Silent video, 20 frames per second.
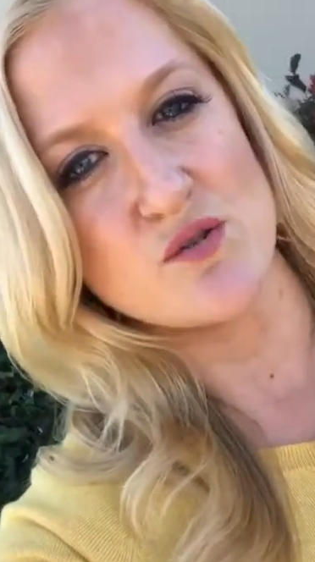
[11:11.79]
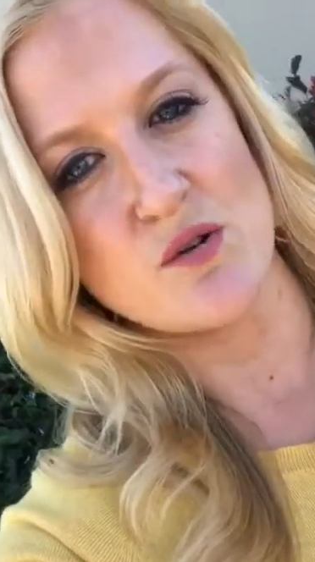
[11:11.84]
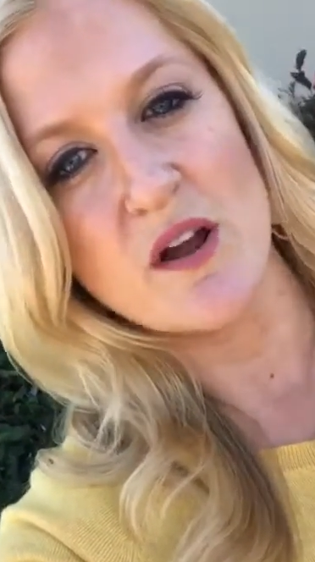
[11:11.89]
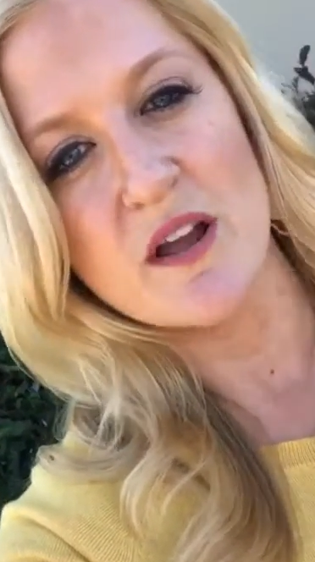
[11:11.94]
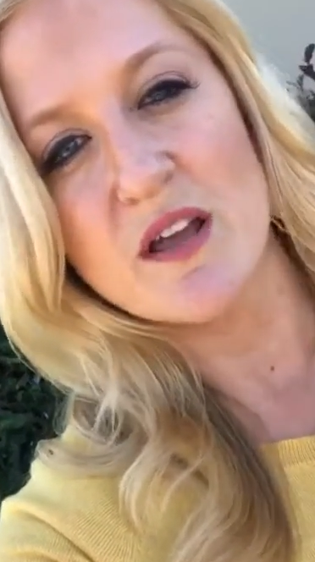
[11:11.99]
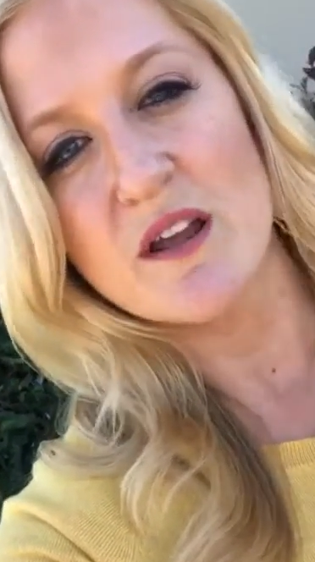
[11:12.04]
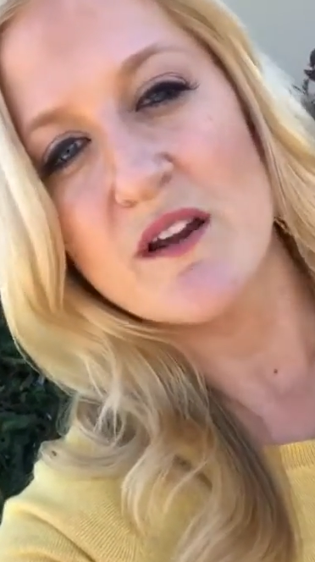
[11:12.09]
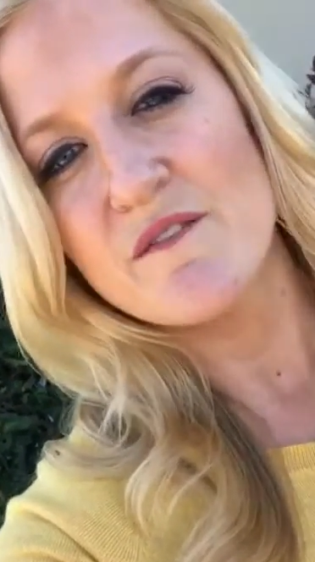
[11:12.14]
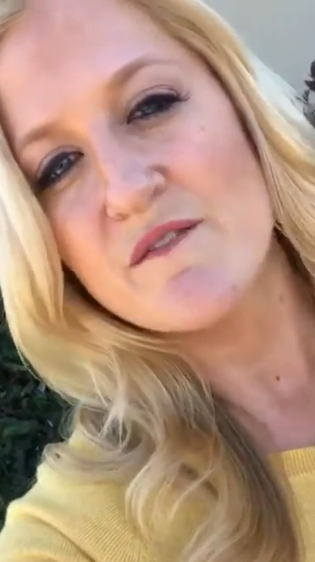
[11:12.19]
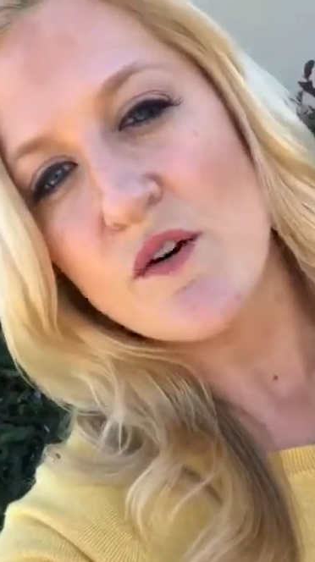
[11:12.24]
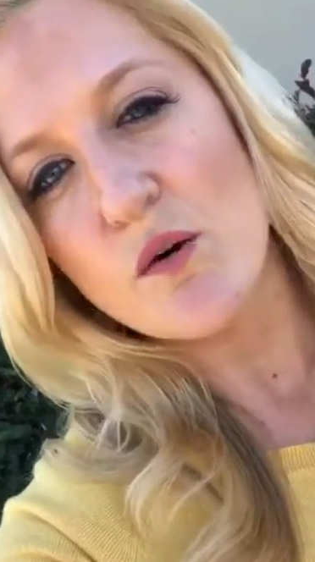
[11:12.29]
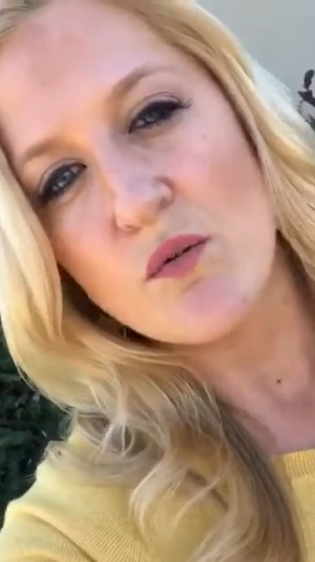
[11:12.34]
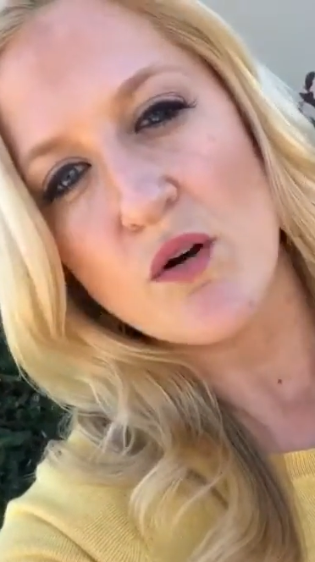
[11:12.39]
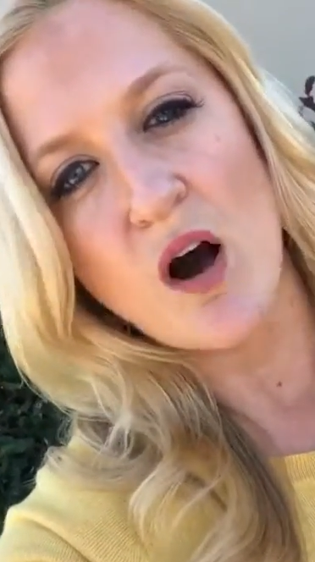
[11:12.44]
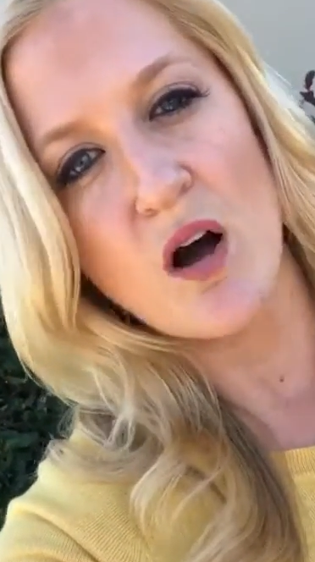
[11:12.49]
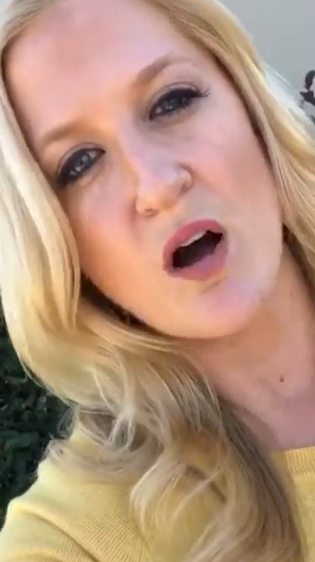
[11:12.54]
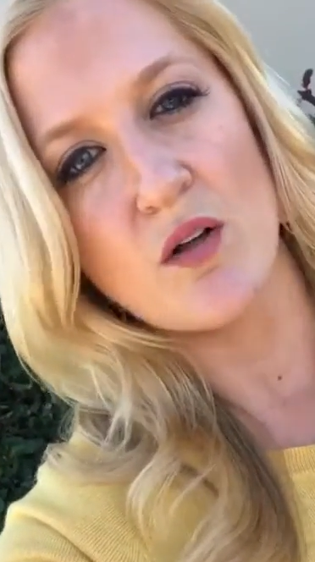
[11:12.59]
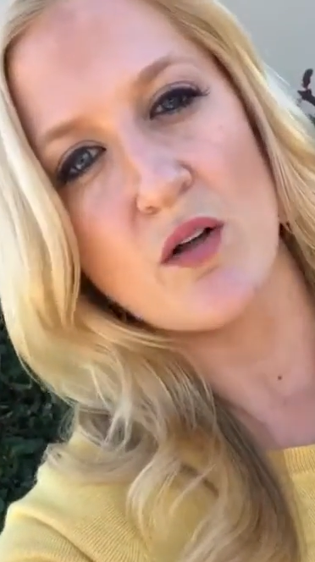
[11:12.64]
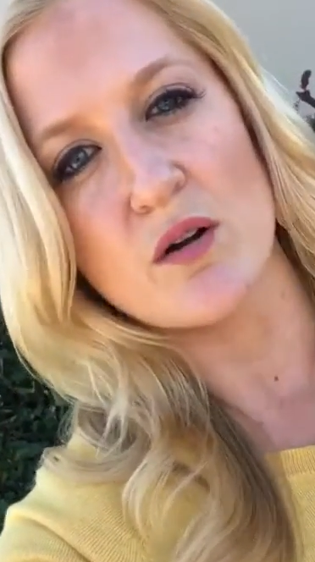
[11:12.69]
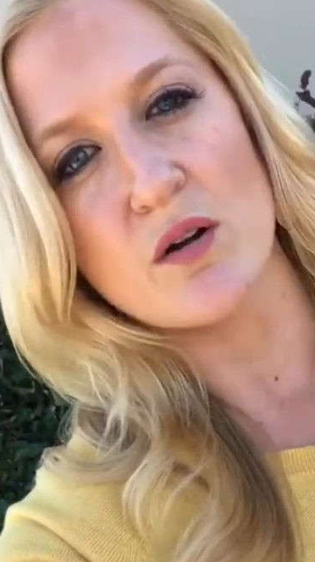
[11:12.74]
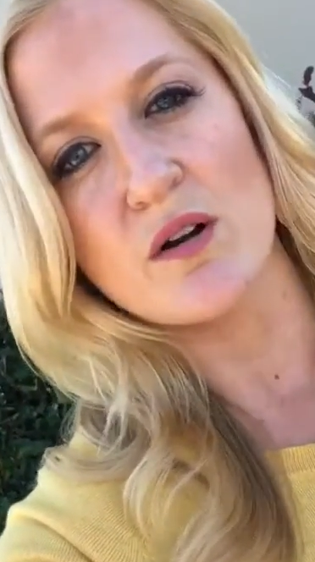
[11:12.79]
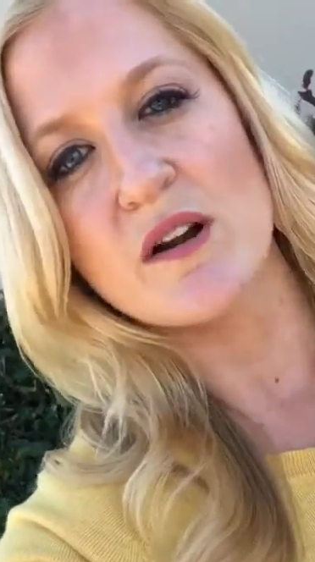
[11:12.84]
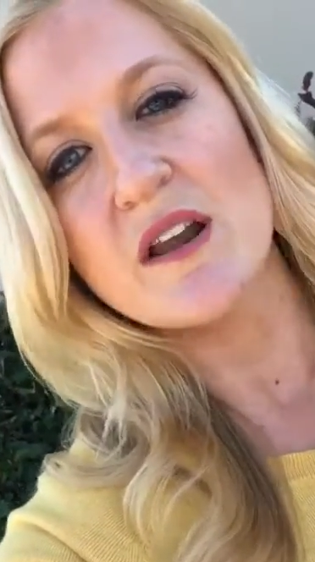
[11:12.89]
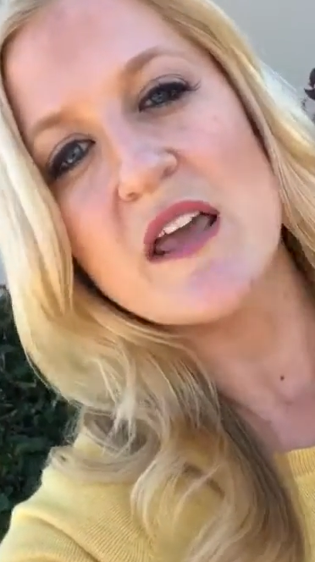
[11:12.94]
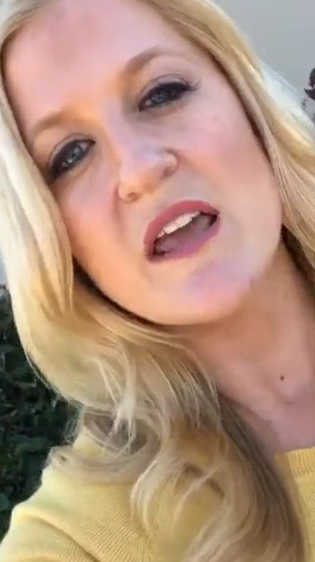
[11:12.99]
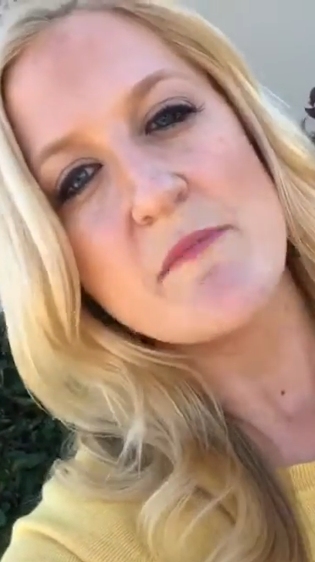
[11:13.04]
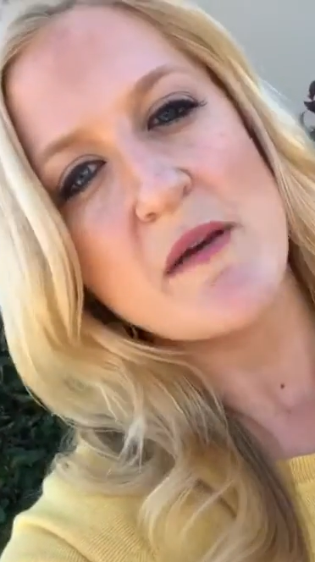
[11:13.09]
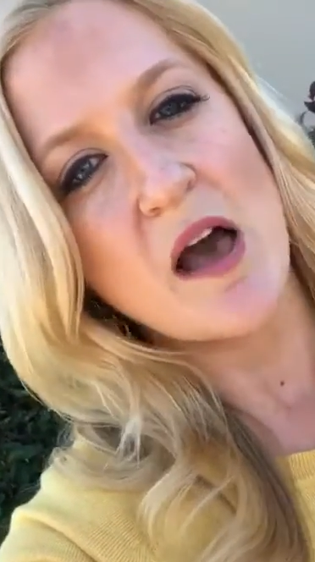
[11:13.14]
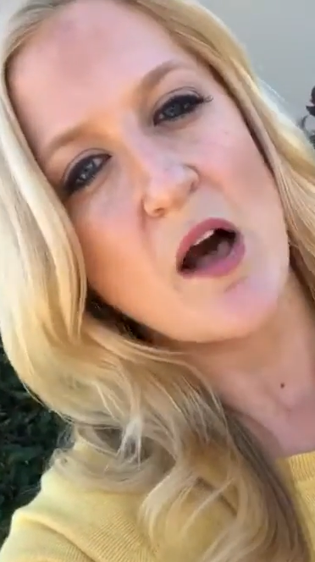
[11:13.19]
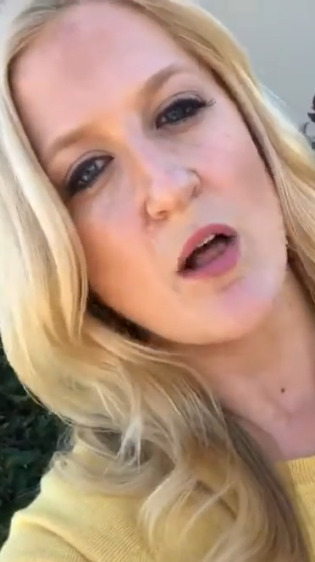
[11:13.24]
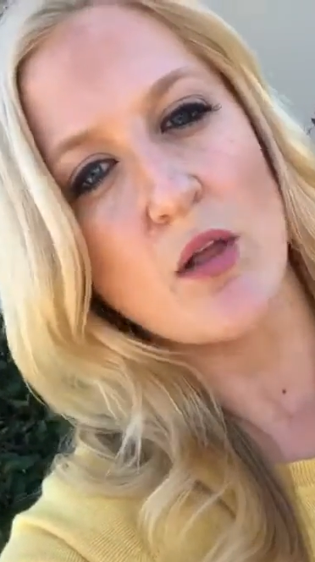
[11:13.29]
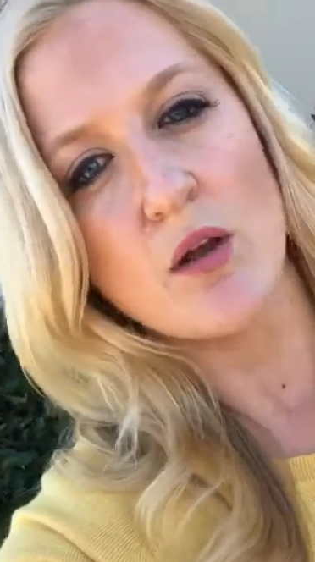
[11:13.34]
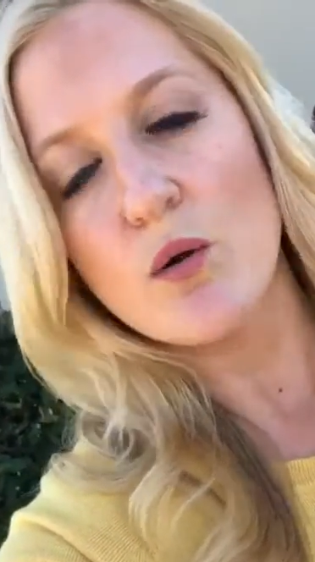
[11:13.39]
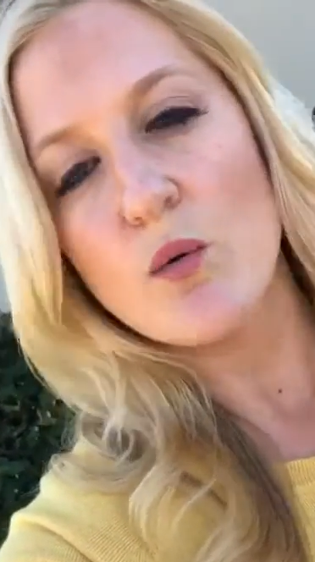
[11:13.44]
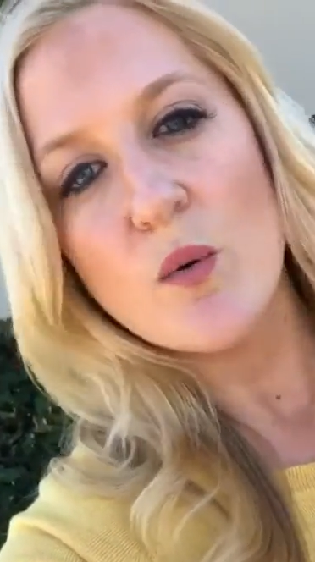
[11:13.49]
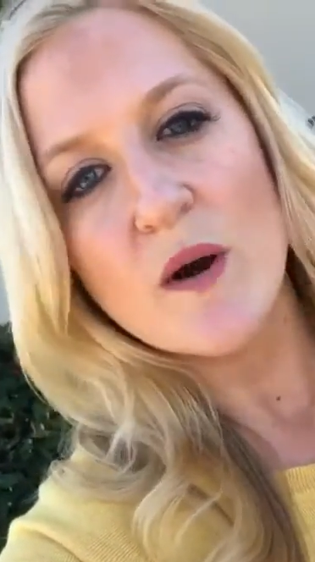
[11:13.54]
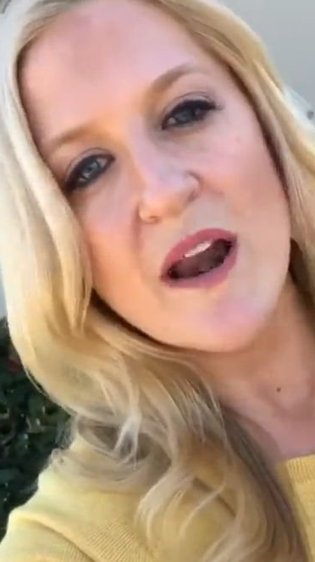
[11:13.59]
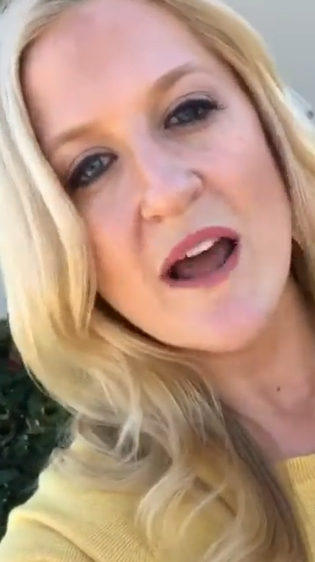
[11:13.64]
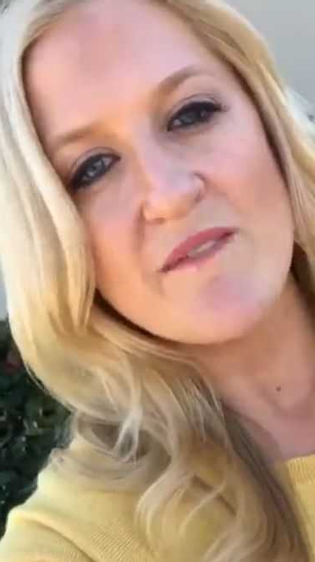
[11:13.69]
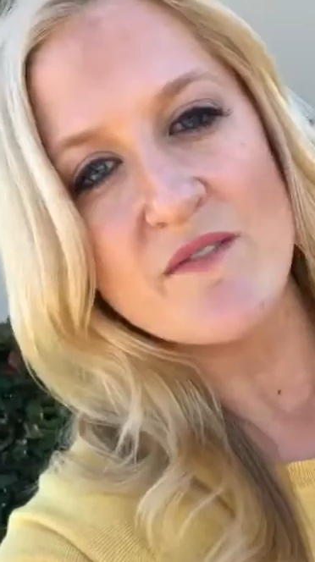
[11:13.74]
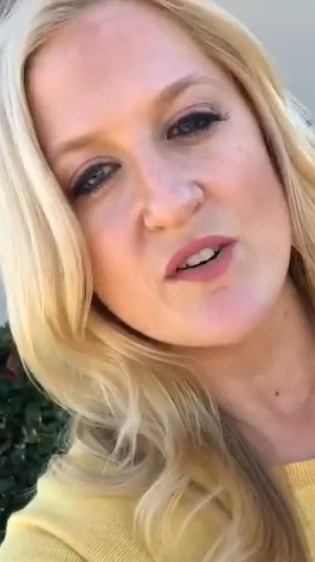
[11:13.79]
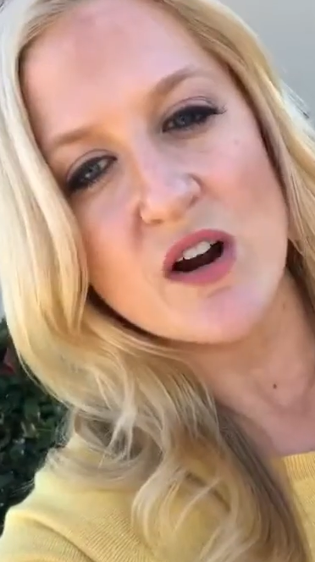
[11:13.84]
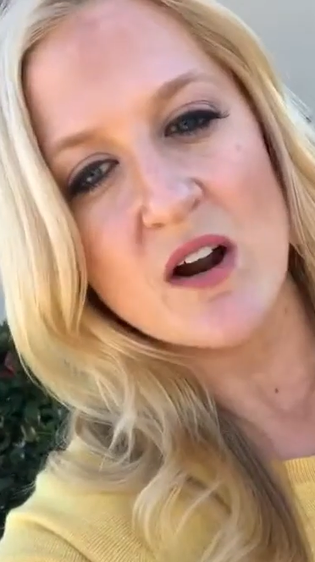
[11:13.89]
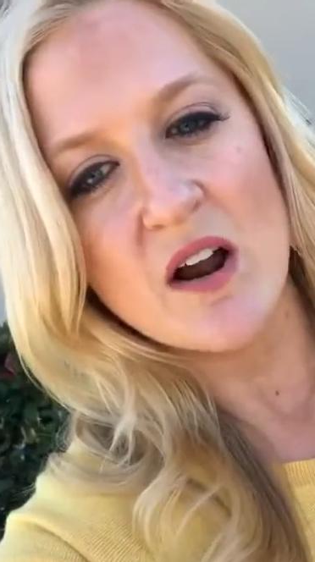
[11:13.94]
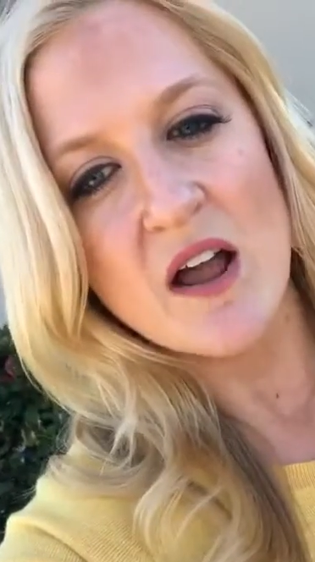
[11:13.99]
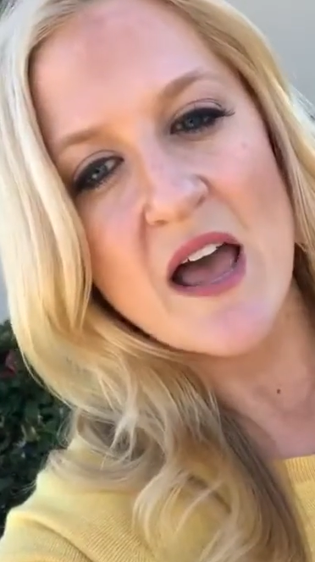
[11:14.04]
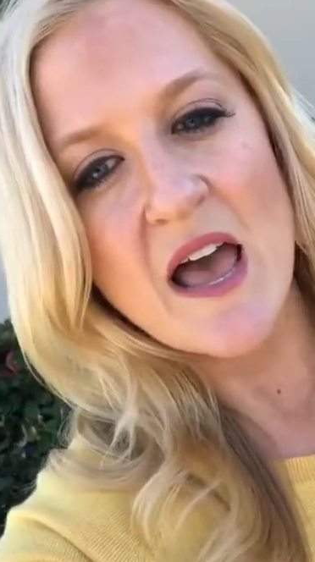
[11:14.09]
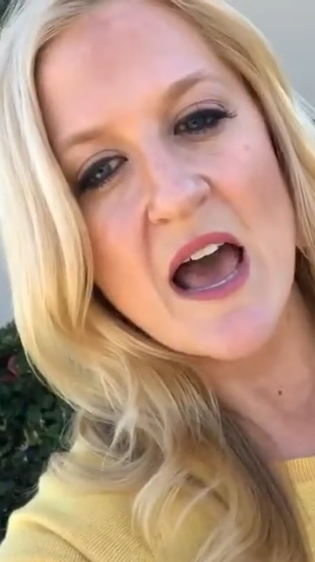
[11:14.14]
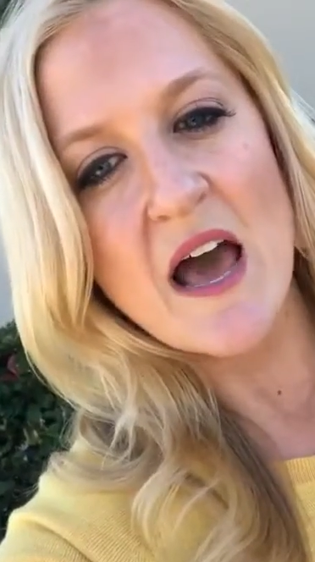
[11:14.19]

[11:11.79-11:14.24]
or I get a phone call or an email or whatever.